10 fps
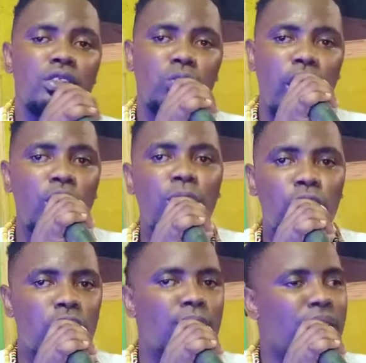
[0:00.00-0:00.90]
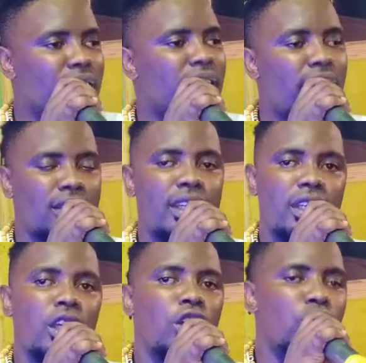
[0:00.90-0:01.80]
where you will make that
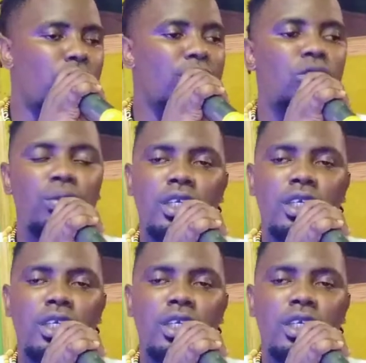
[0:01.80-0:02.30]
thing, you keep to